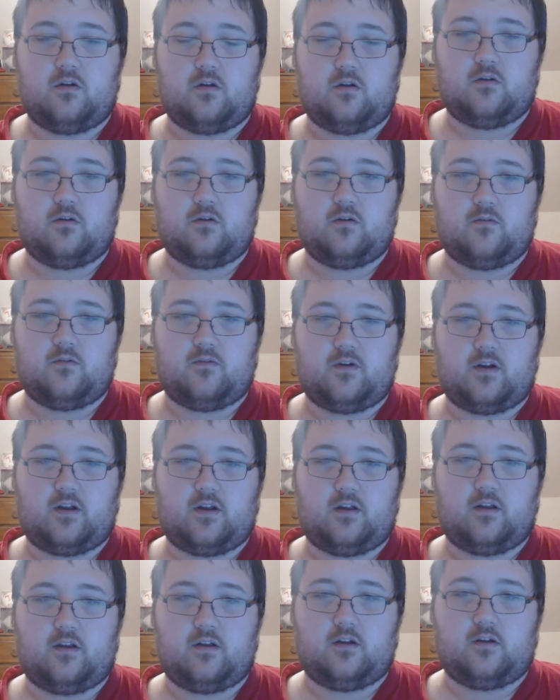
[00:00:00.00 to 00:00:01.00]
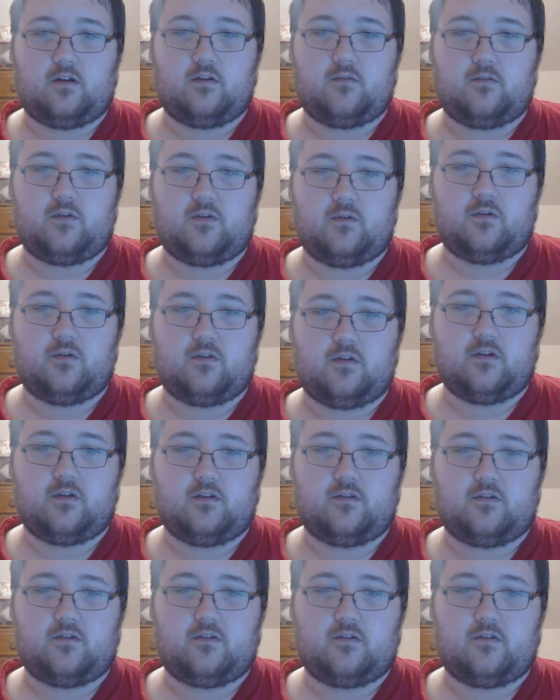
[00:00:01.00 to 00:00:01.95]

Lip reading: I don't know if I can get a good view of this.